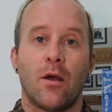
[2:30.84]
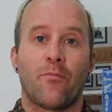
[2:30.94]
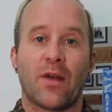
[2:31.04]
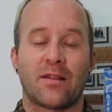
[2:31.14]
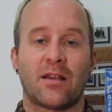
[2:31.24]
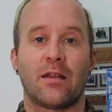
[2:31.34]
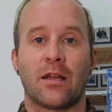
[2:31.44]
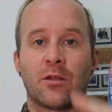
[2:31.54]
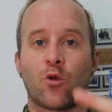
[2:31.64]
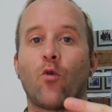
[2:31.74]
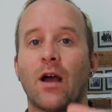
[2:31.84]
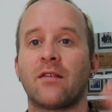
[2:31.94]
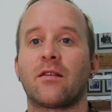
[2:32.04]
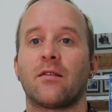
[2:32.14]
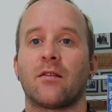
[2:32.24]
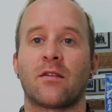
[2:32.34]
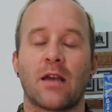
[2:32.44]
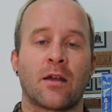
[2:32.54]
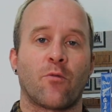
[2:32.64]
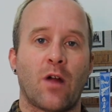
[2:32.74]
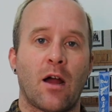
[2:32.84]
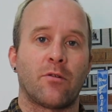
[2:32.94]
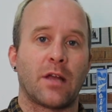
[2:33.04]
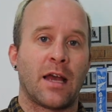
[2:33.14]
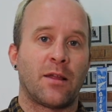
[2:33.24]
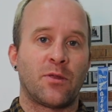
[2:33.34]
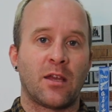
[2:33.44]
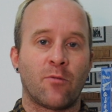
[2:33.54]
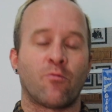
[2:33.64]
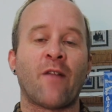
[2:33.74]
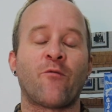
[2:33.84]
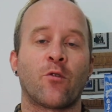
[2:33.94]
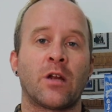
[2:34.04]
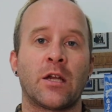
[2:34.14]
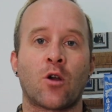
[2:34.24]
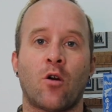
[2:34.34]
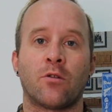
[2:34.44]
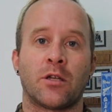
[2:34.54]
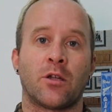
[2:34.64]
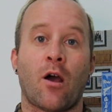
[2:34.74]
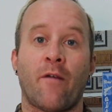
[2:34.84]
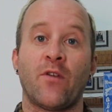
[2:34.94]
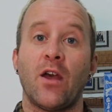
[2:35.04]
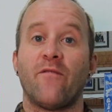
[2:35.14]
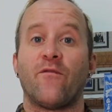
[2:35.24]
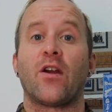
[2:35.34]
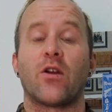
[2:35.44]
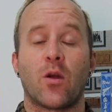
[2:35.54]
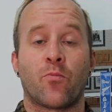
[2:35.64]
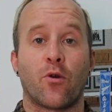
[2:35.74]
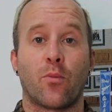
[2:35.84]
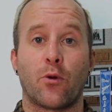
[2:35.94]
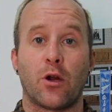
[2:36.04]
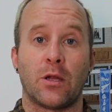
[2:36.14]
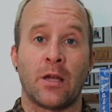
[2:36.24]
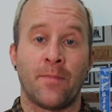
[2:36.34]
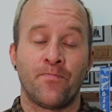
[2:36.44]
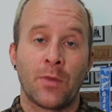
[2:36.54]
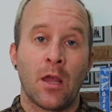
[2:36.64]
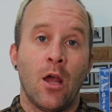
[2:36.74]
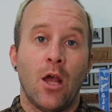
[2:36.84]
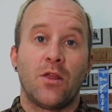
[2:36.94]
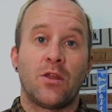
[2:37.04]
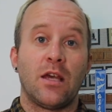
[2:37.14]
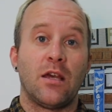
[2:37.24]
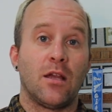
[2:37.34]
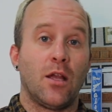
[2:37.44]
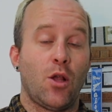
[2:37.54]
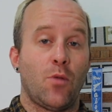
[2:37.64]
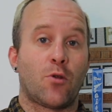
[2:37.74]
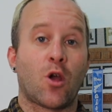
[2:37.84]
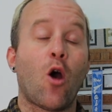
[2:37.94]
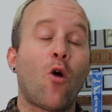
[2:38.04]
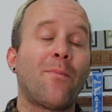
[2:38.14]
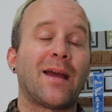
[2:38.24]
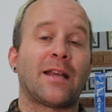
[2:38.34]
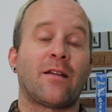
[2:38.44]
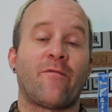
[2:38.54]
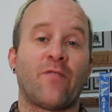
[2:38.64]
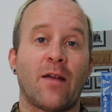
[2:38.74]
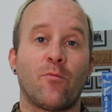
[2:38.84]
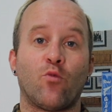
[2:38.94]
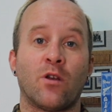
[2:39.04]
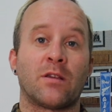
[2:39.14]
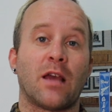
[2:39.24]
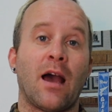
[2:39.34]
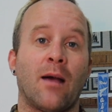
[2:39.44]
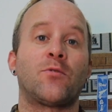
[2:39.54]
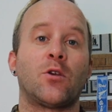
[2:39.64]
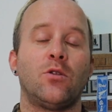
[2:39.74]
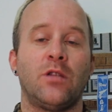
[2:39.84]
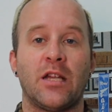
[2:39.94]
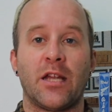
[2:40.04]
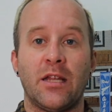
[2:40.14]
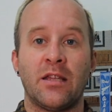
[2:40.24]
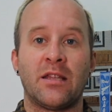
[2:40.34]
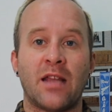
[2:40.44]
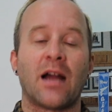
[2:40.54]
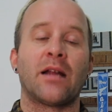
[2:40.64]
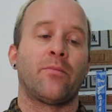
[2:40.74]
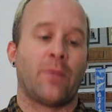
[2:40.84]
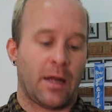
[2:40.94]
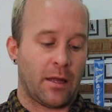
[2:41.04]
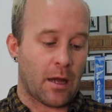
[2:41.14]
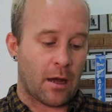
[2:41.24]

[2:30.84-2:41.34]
Petsinen twice in the second round, and the referee called it off very appropriately. The co-main event was absolutely dynamite.